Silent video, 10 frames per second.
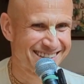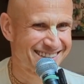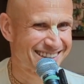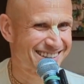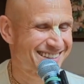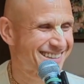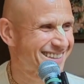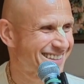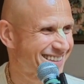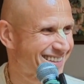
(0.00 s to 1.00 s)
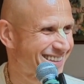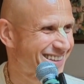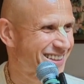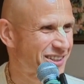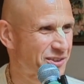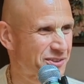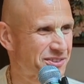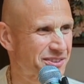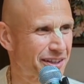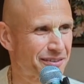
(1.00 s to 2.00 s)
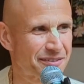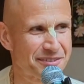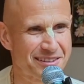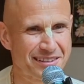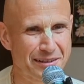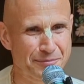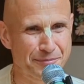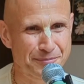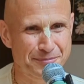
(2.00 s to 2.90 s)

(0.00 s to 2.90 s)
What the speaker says: that he could travel with them.